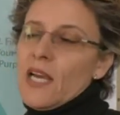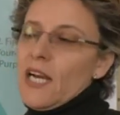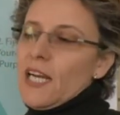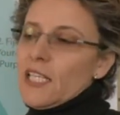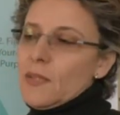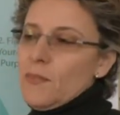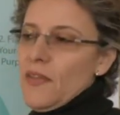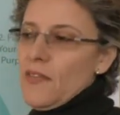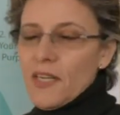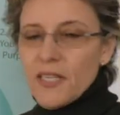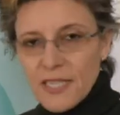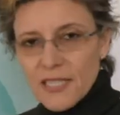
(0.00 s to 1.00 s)
I explain
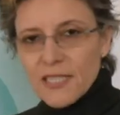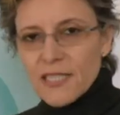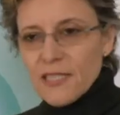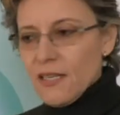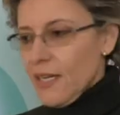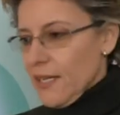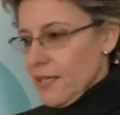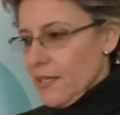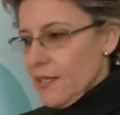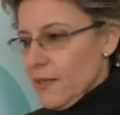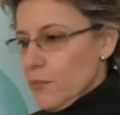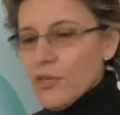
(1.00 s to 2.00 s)
that it is
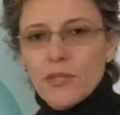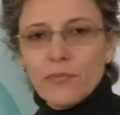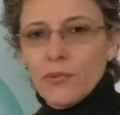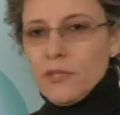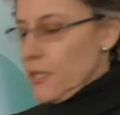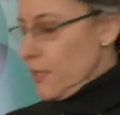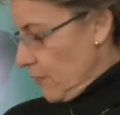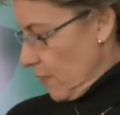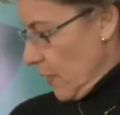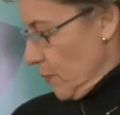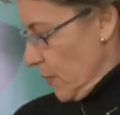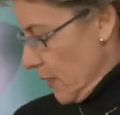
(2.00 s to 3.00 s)
like a bodybuilder
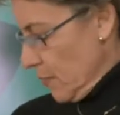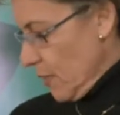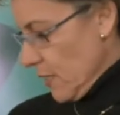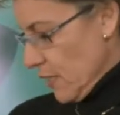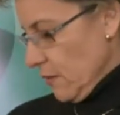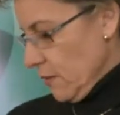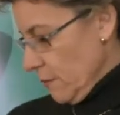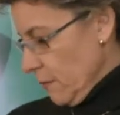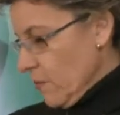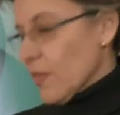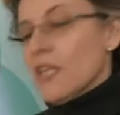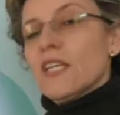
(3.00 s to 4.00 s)
developing a muscle.
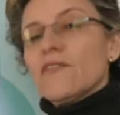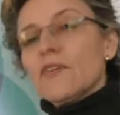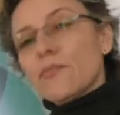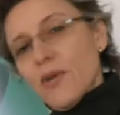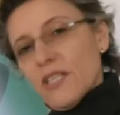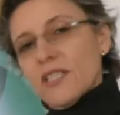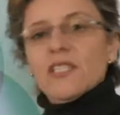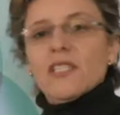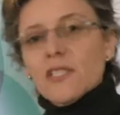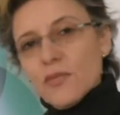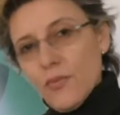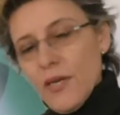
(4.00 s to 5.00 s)
If he
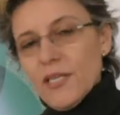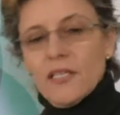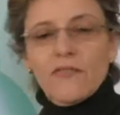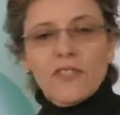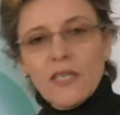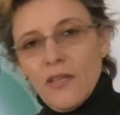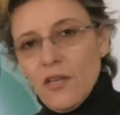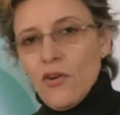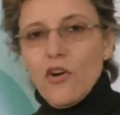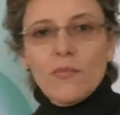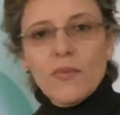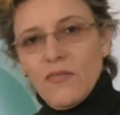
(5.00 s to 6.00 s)
practices weightlifting in that
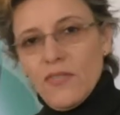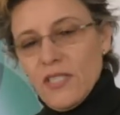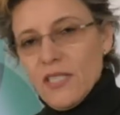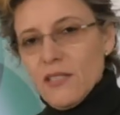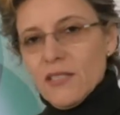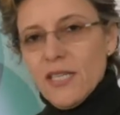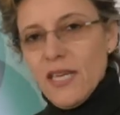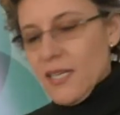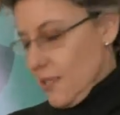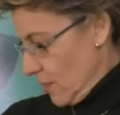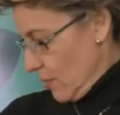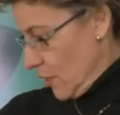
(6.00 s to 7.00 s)
arm every single
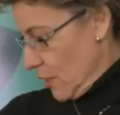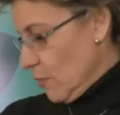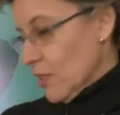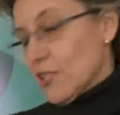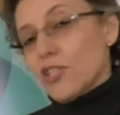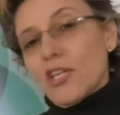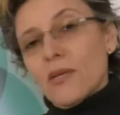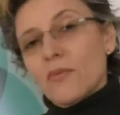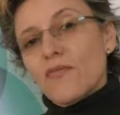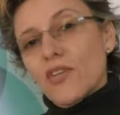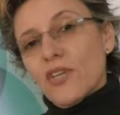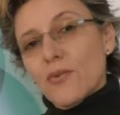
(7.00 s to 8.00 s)
day, this muscle is going to be
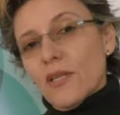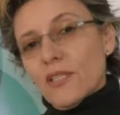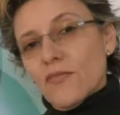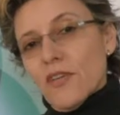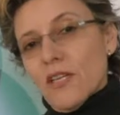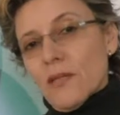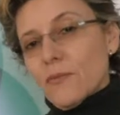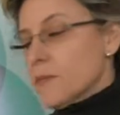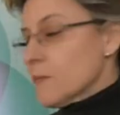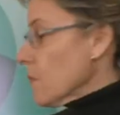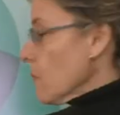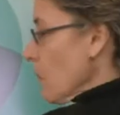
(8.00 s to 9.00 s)
very well developed.
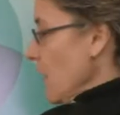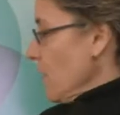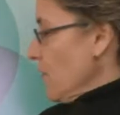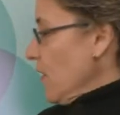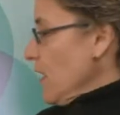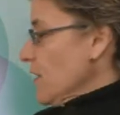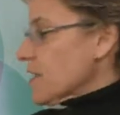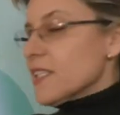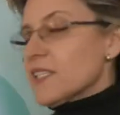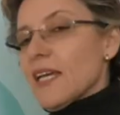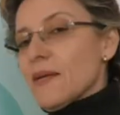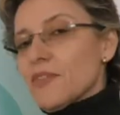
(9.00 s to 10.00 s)
Faith is the
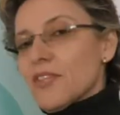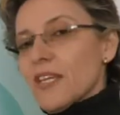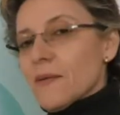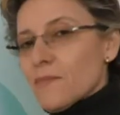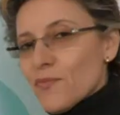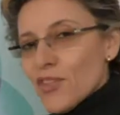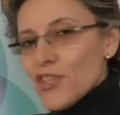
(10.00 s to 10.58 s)
same thing.